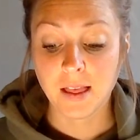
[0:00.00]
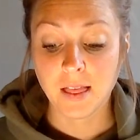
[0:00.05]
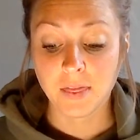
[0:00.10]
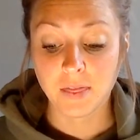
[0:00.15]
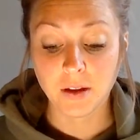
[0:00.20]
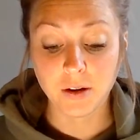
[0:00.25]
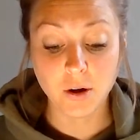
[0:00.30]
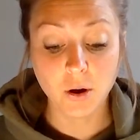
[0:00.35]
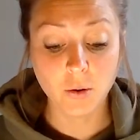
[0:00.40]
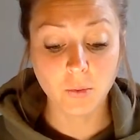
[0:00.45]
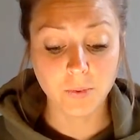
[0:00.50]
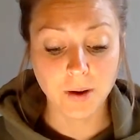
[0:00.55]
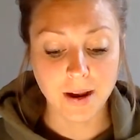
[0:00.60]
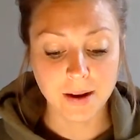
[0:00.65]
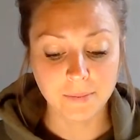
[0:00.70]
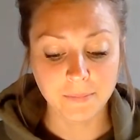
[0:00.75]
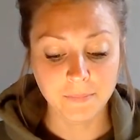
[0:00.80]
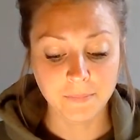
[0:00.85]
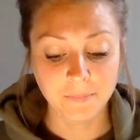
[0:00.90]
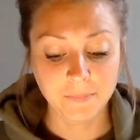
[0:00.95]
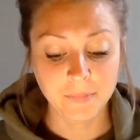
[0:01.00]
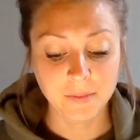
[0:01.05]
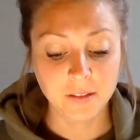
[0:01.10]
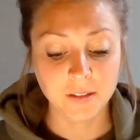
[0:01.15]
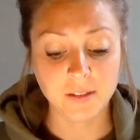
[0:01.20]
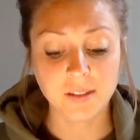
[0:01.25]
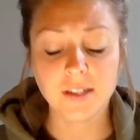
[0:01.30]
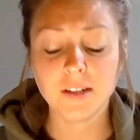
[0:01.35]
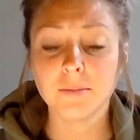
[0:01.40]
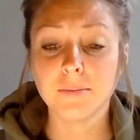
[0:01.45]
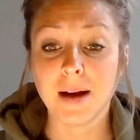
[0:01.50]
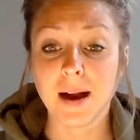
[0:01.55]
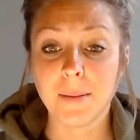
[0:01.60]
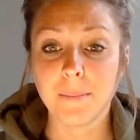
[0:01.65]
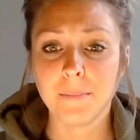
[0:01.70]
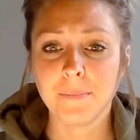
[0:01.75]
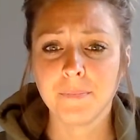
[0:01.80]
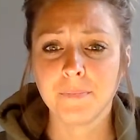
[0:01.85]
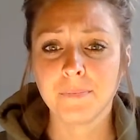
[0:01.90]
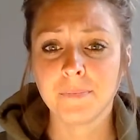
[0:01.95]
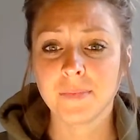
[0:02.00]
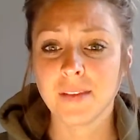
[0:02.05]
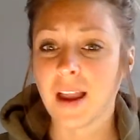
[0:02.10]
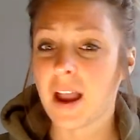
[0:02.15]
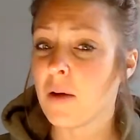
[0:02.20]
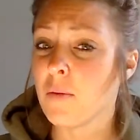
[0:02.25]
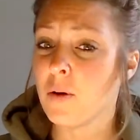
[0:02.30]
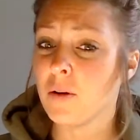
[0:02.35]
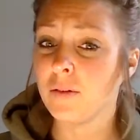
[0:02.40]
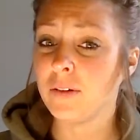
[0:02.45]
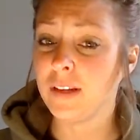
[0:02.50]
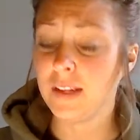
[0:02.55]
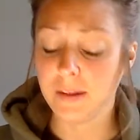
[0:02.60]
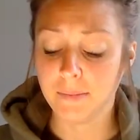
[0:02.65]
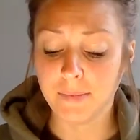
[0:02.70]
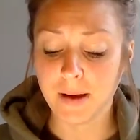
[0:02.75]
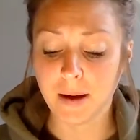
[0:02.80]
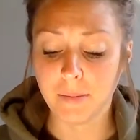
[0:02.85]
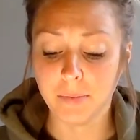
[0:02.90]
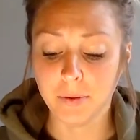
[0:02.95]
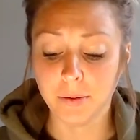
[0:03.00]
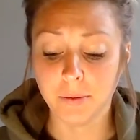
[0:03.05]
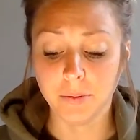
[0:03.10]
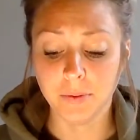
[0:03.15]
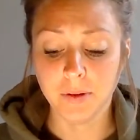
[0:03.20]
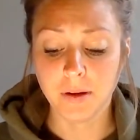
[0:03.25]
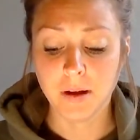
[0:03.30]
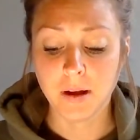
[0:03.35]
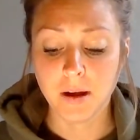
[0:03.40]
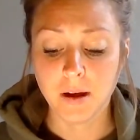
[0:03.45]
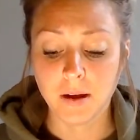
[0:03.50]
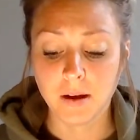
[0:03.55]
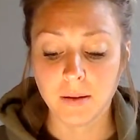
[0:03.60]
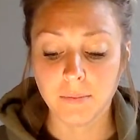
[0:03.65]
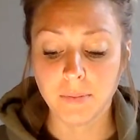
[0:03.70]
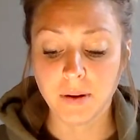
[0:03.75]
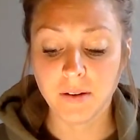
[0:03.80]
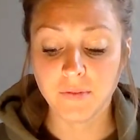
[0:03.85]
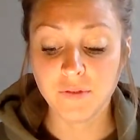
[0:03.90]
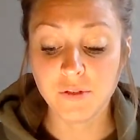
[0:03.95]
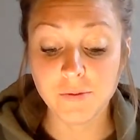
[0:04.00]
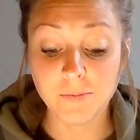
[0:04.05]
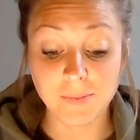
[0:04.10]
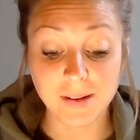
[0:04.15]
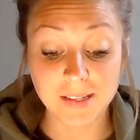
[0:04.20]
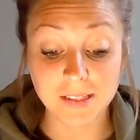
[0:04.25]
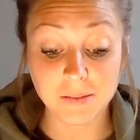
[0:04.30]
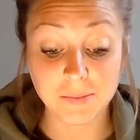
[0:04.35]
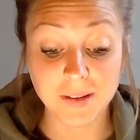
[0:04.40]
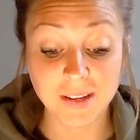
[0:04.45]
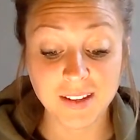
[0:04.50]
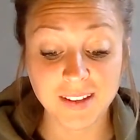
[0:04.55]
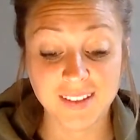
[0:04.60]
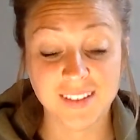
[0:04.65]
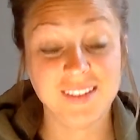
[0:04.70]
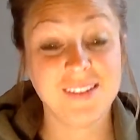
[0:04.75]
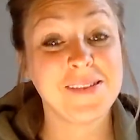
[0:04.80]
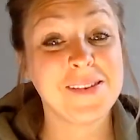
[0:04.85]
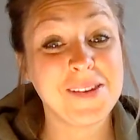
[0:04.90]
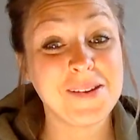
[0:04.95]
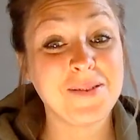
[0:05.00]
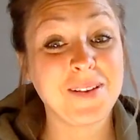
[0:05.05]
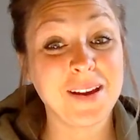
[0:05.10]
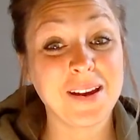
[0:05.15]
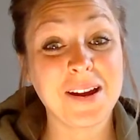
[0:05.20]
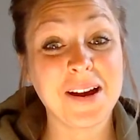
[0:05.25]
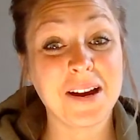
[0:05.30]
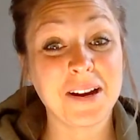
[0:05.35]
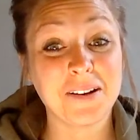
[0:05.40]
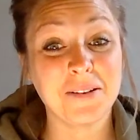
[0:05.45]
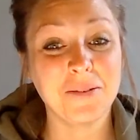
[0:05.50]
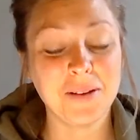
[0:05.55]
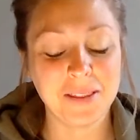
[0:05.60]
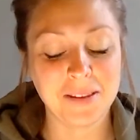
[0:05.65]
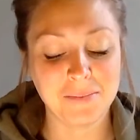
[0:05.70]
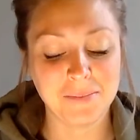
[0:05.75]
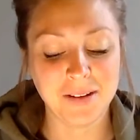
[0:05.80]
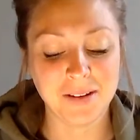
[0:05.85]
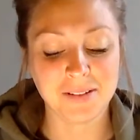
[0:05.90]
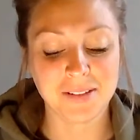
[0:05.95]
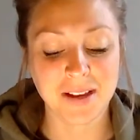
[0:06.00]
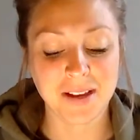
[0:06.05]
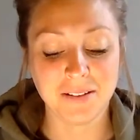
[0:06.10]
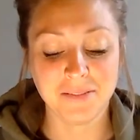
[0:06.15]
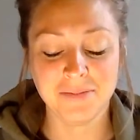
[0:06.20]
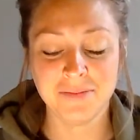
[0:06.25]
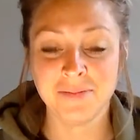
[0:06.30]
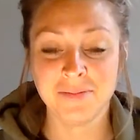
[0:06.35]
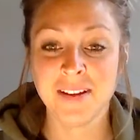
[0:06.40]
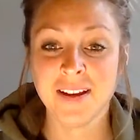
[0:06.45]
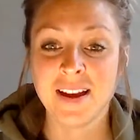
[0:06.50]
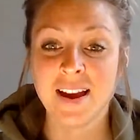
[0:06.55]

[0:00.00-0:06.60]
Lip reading: The note read, Dear Mom, I won't need Babu, but if you miss me, you can cuddle with him yourself.